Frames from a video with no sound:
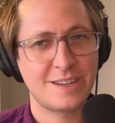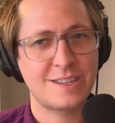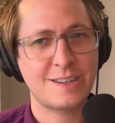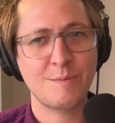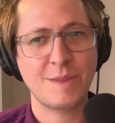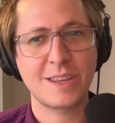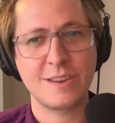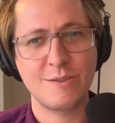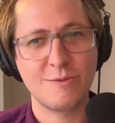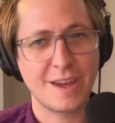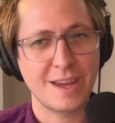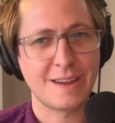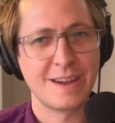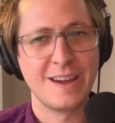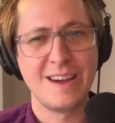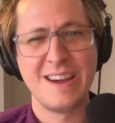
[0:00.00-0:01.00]
something you
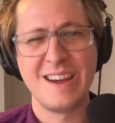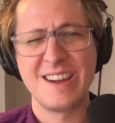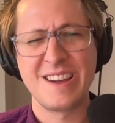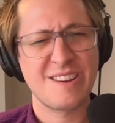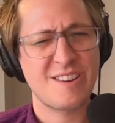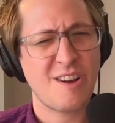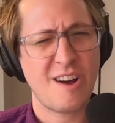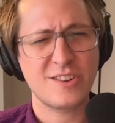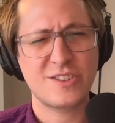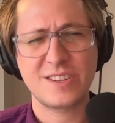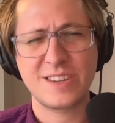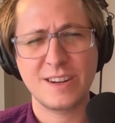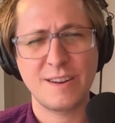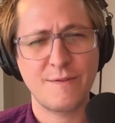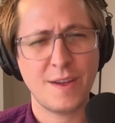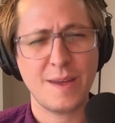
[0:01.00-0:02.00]
like
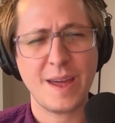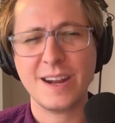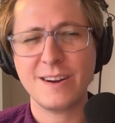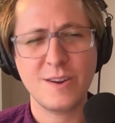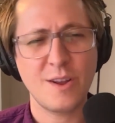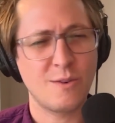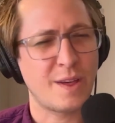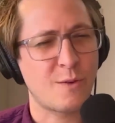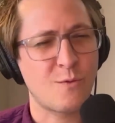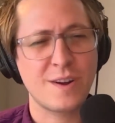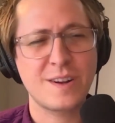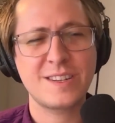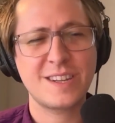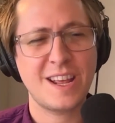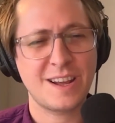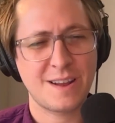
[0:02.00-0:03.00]
consciously develop? I don't know, like where
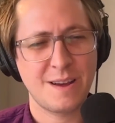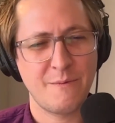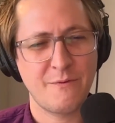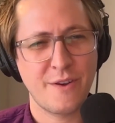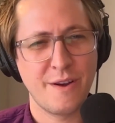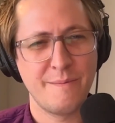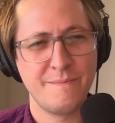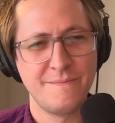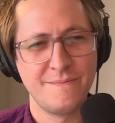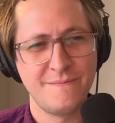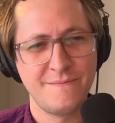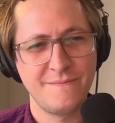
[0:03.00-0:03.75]
does that come from?